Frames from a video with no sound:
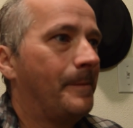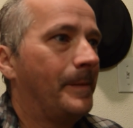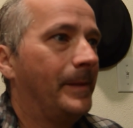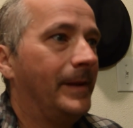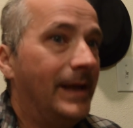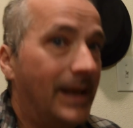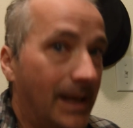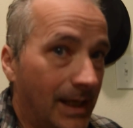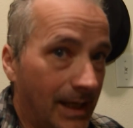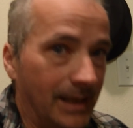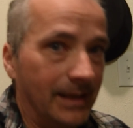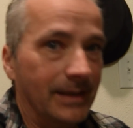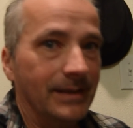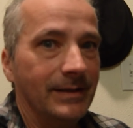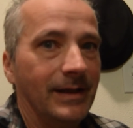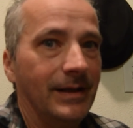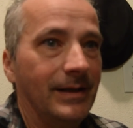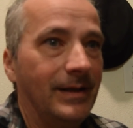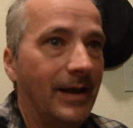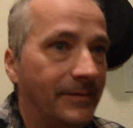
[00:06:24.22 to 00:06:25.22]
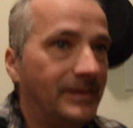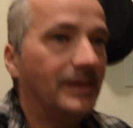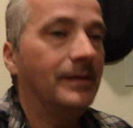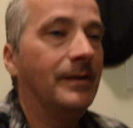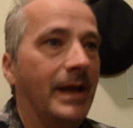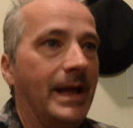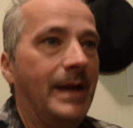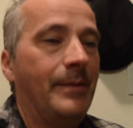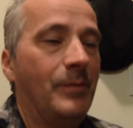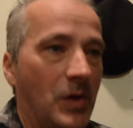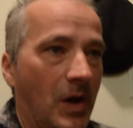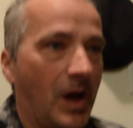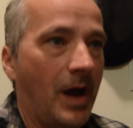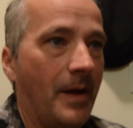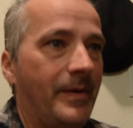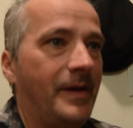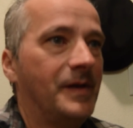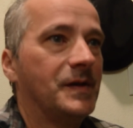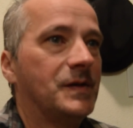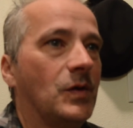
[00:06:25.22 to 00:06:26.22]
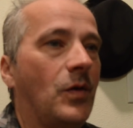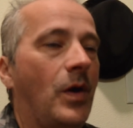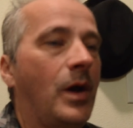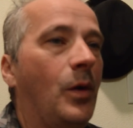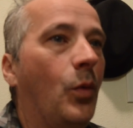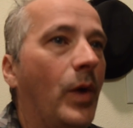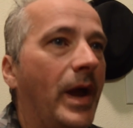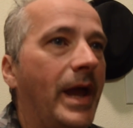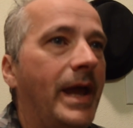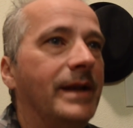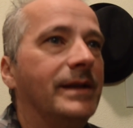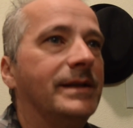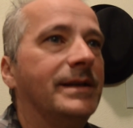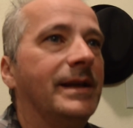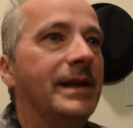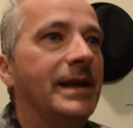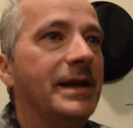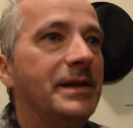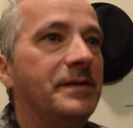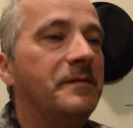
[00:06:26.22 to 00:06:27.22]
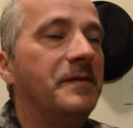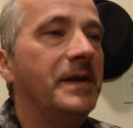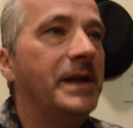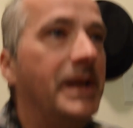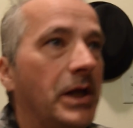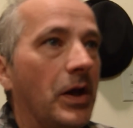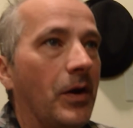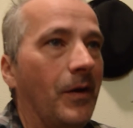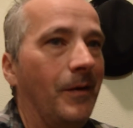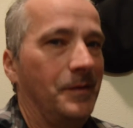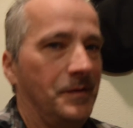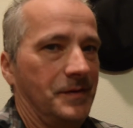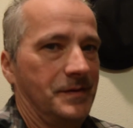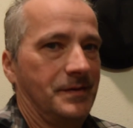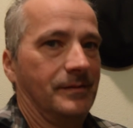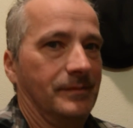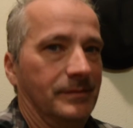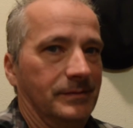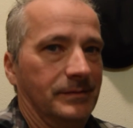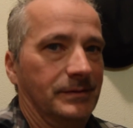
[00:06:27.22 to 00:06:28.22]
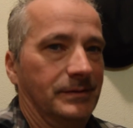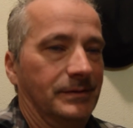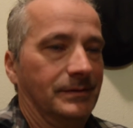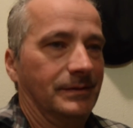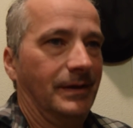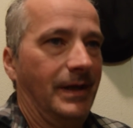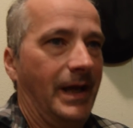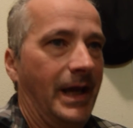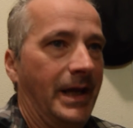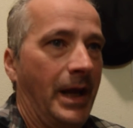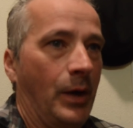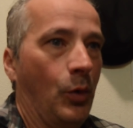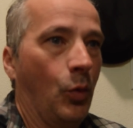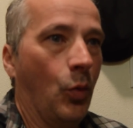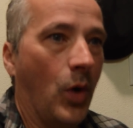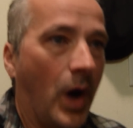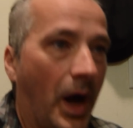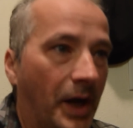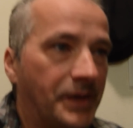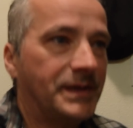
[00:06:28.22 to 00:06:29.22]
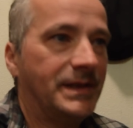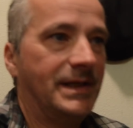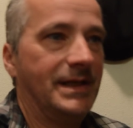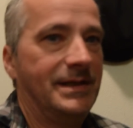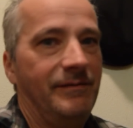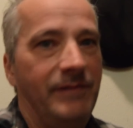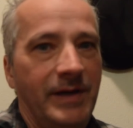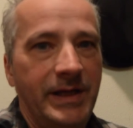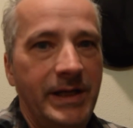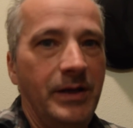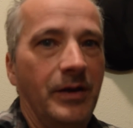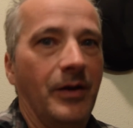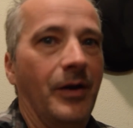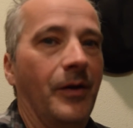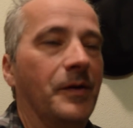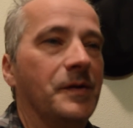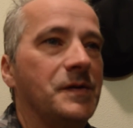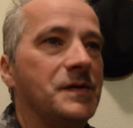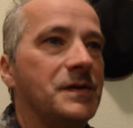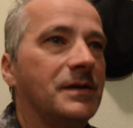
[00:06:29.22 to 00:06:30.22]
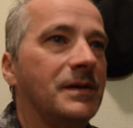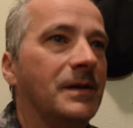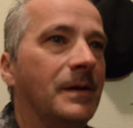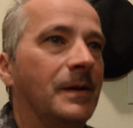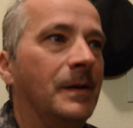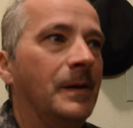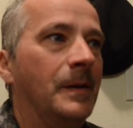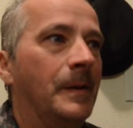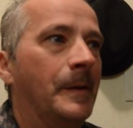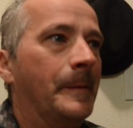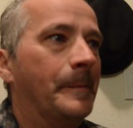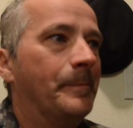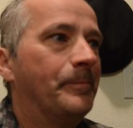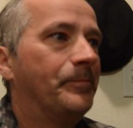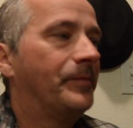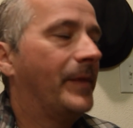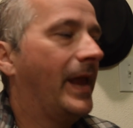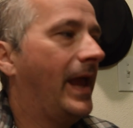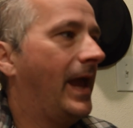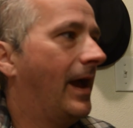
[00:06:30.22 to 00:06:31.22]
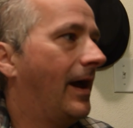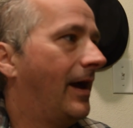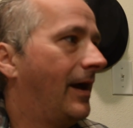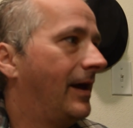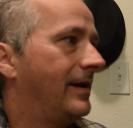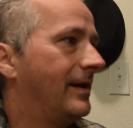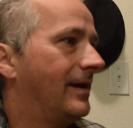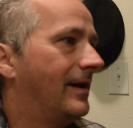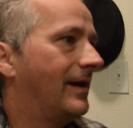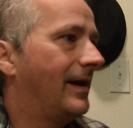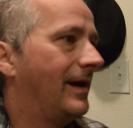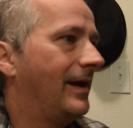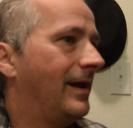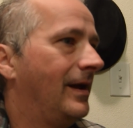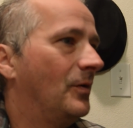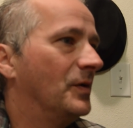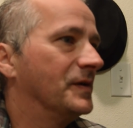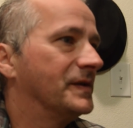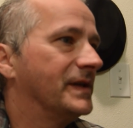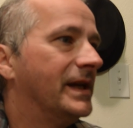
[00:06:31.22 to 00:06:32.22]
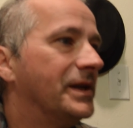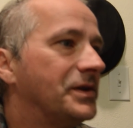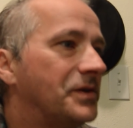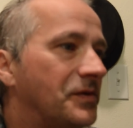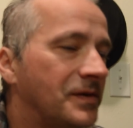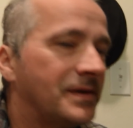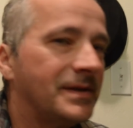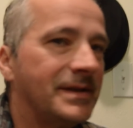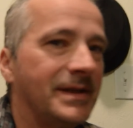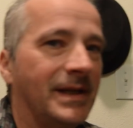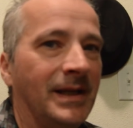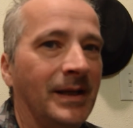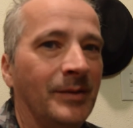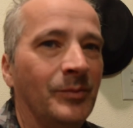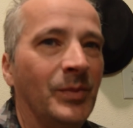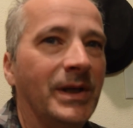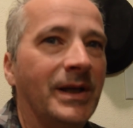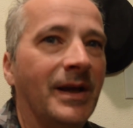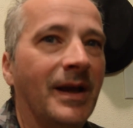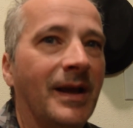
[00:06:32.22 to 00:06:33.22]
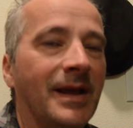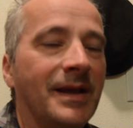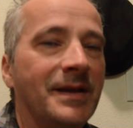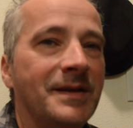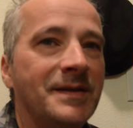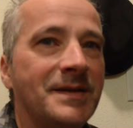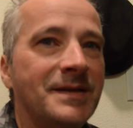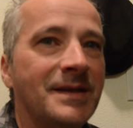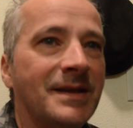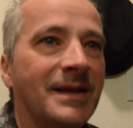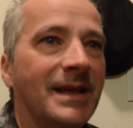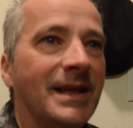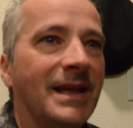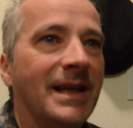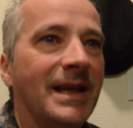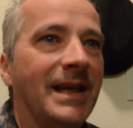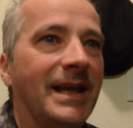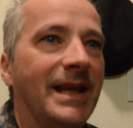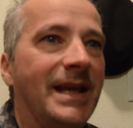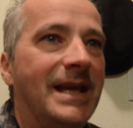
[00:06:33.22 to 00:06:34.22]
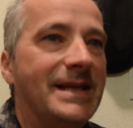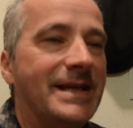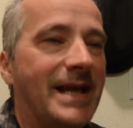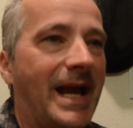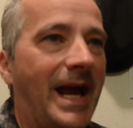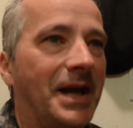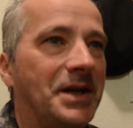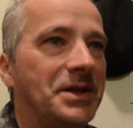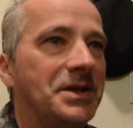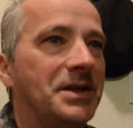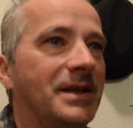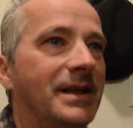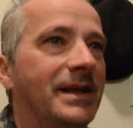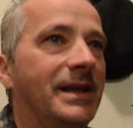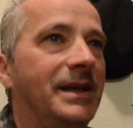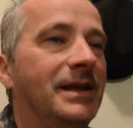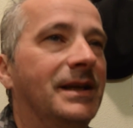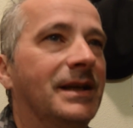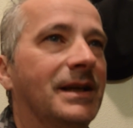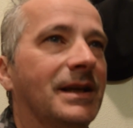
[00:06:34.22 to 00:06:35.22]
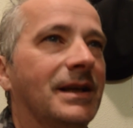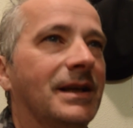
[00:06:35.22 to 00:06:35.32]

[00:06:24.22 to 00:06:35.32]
He did. He left a lame comment, so I went to his videos and I watched his videos. And it was interesting because he's actually